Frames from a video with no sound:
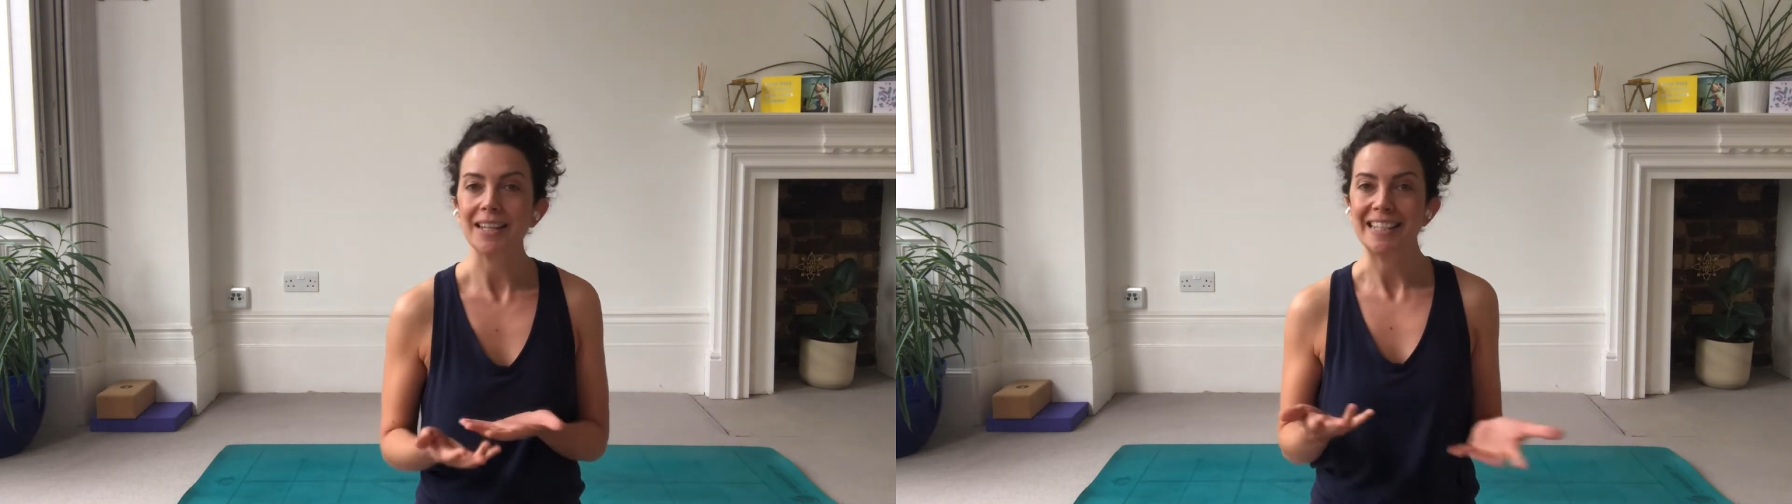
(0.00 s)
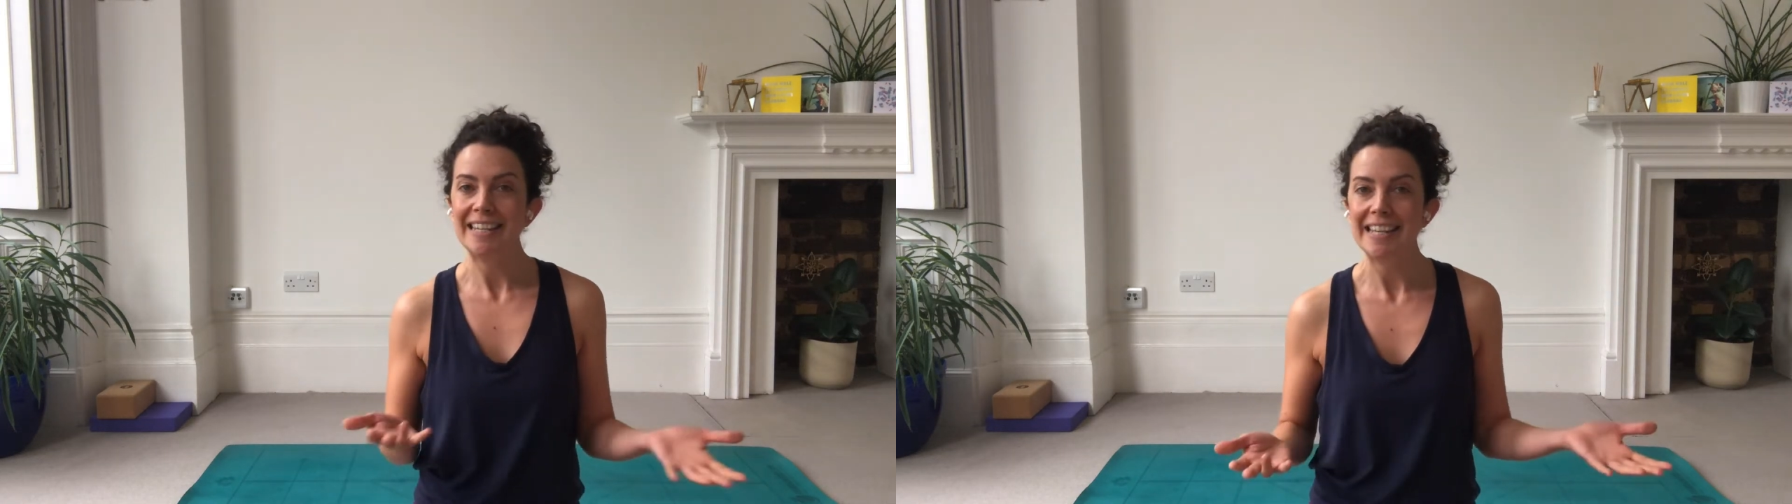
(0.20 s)

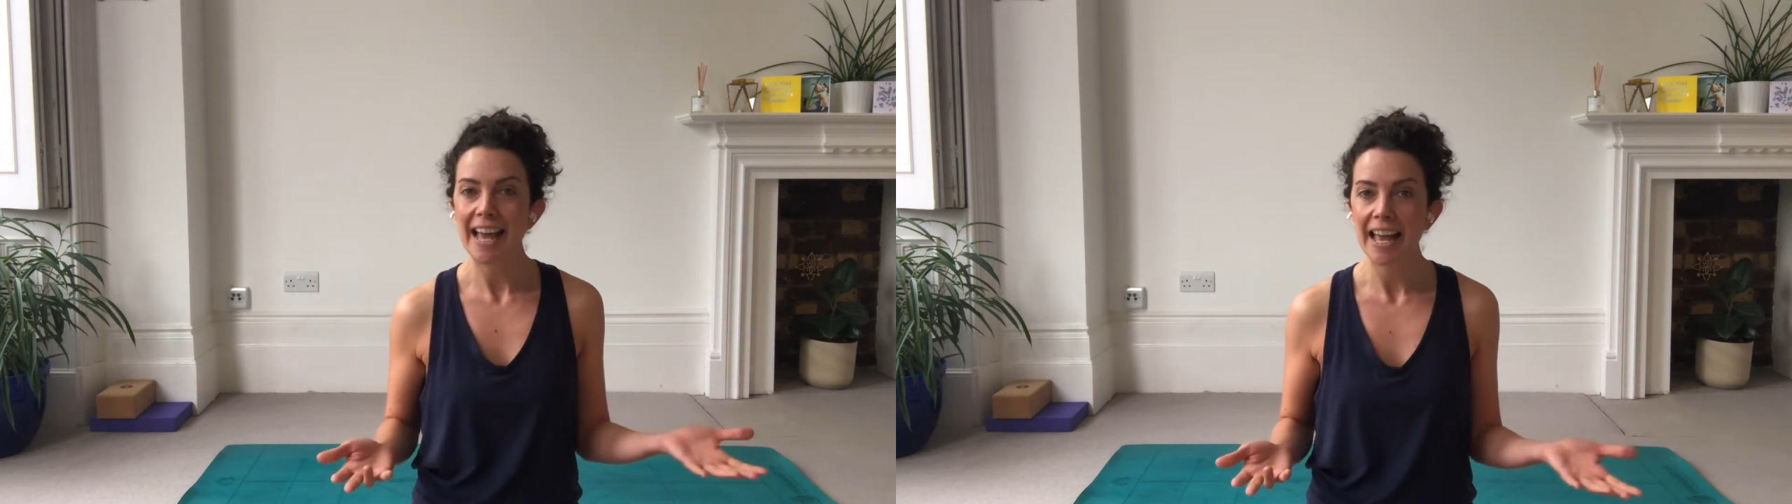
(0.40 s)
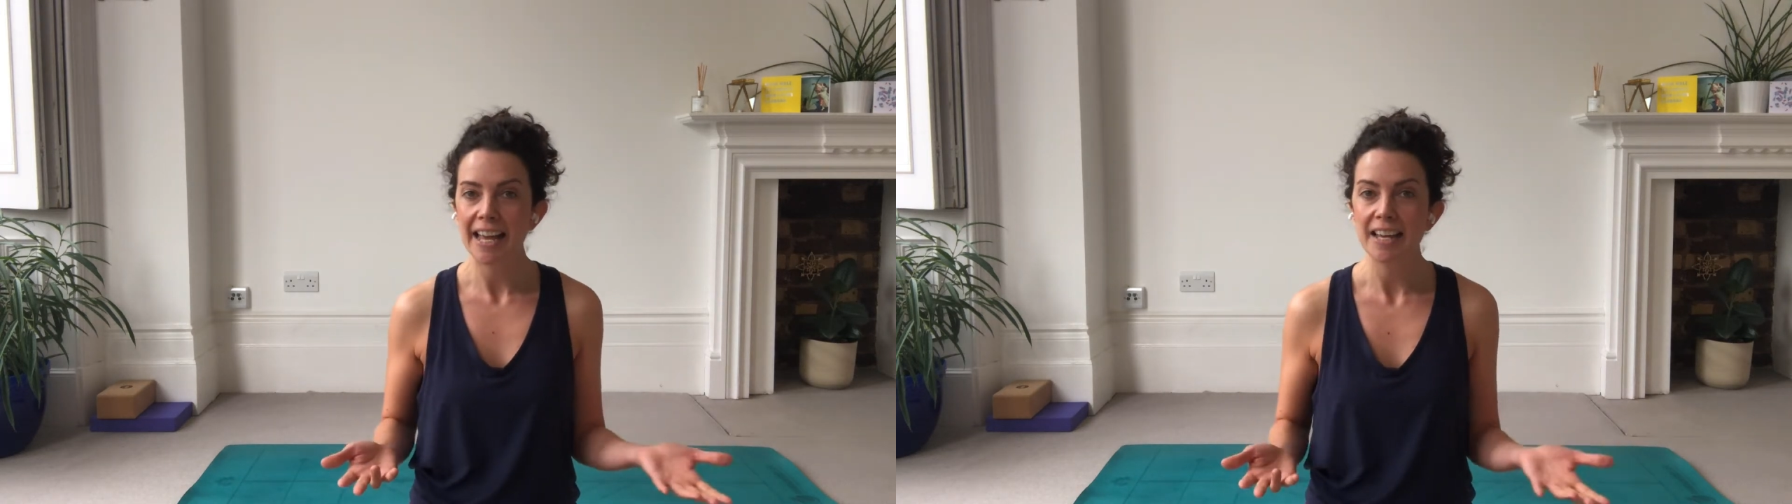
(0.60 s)
the
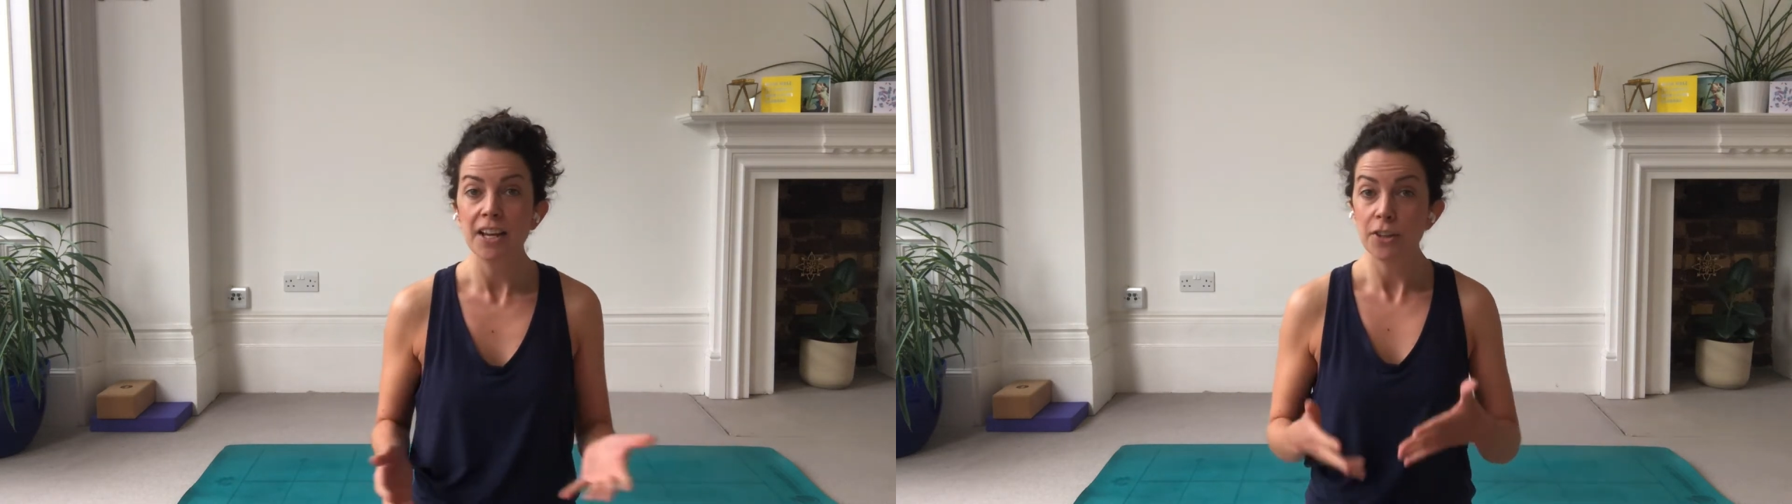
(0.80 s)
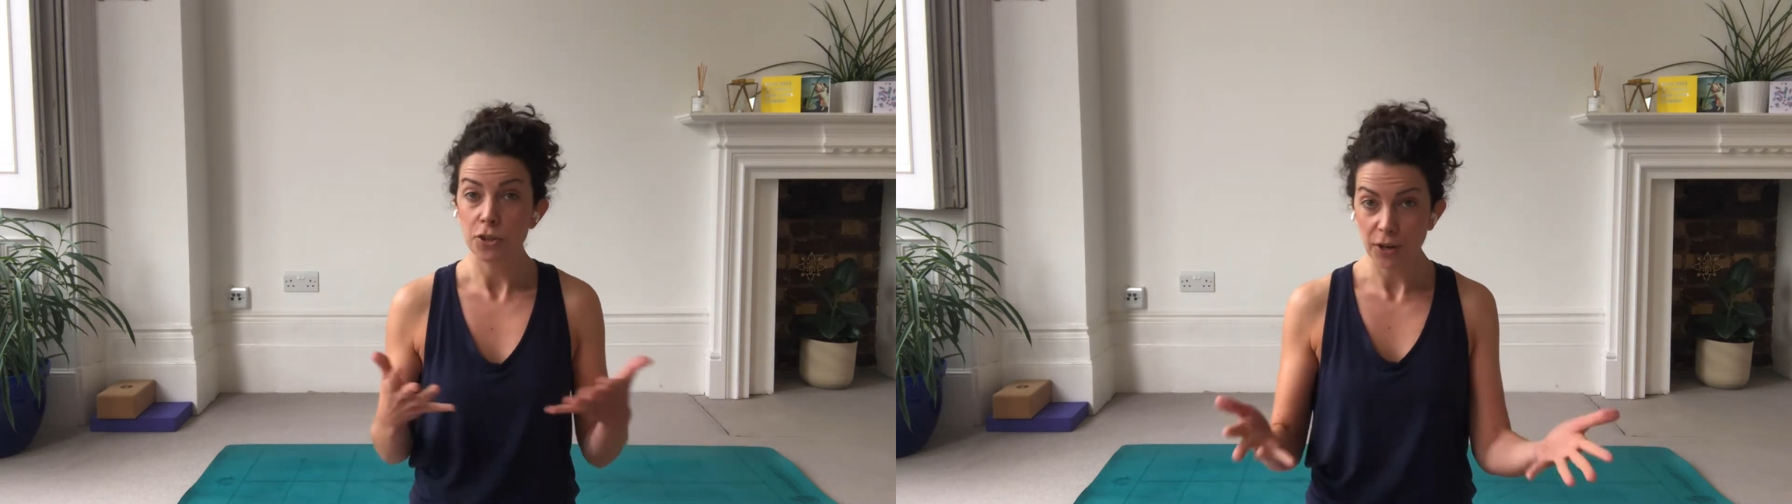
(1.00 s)
TA,
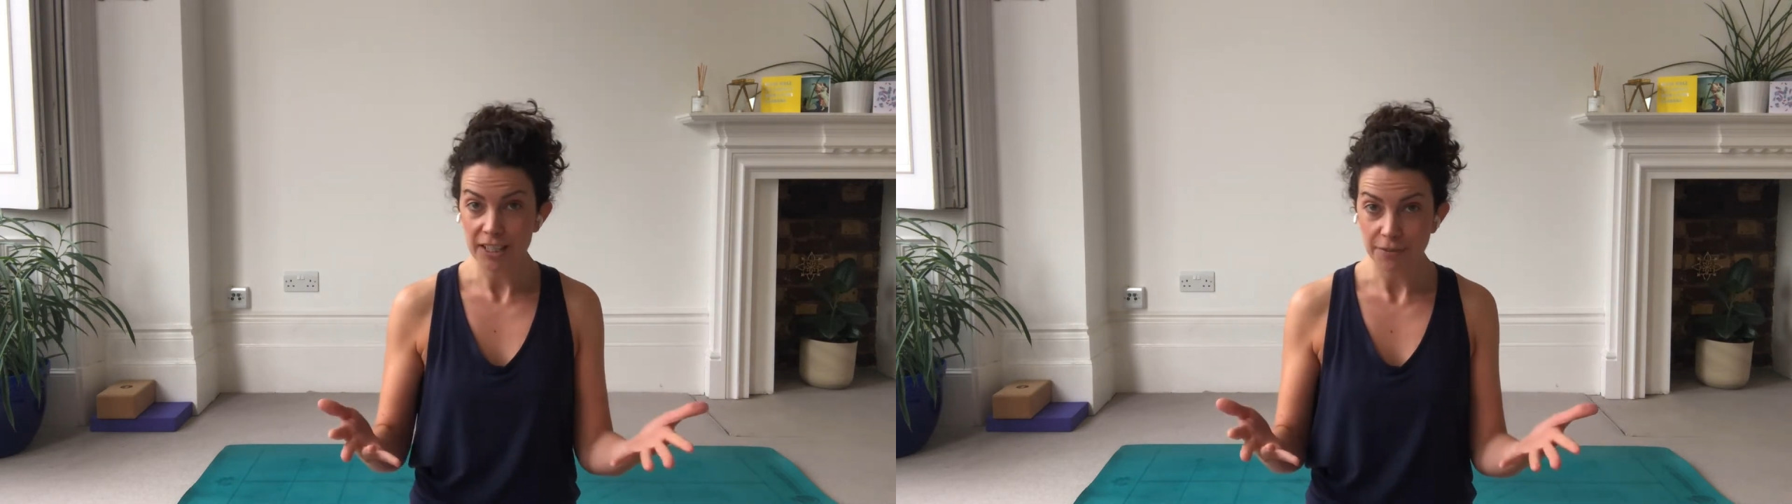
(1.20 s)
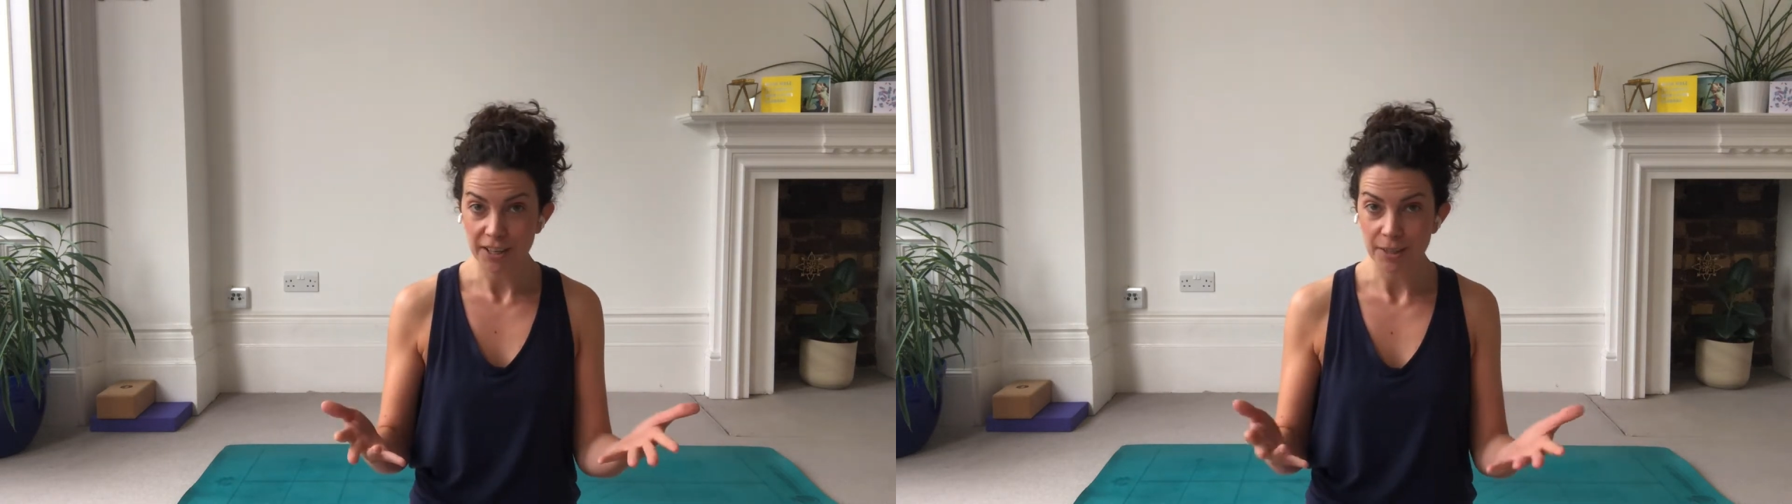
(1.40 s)
the transverse